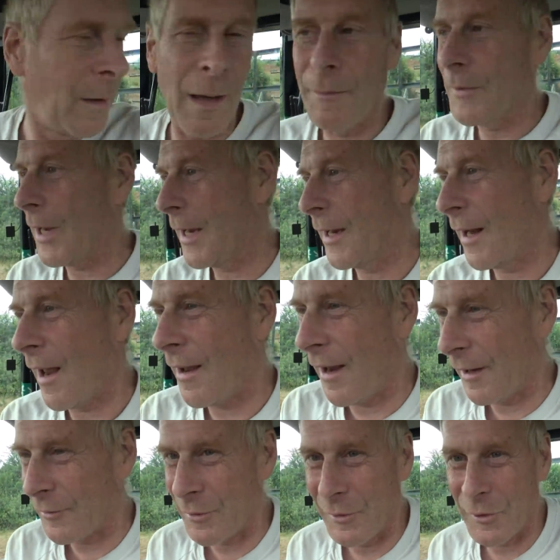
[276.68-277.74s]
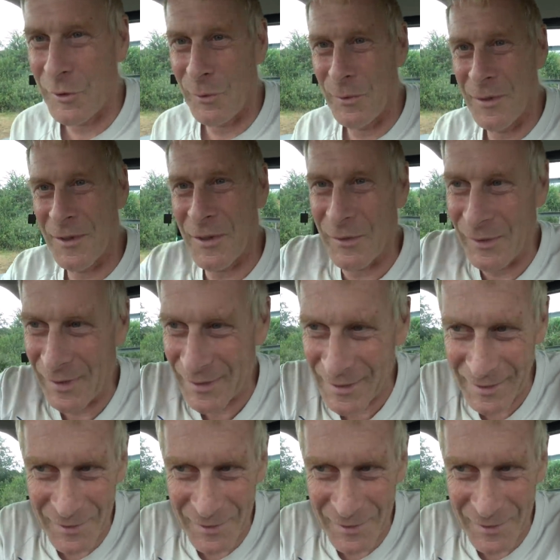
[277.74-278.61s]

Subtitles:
I've taken out extra insurance on this.